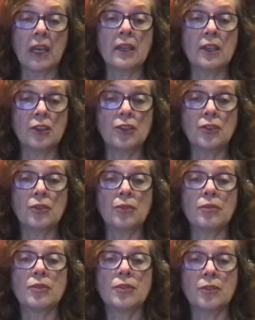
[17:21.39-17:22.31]
I need
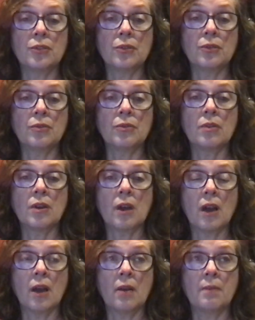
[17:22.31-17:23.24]
you to
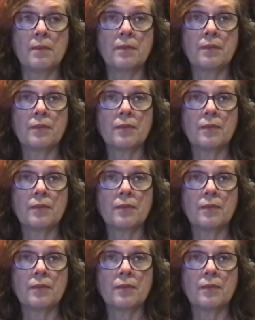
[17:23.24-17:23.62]
um,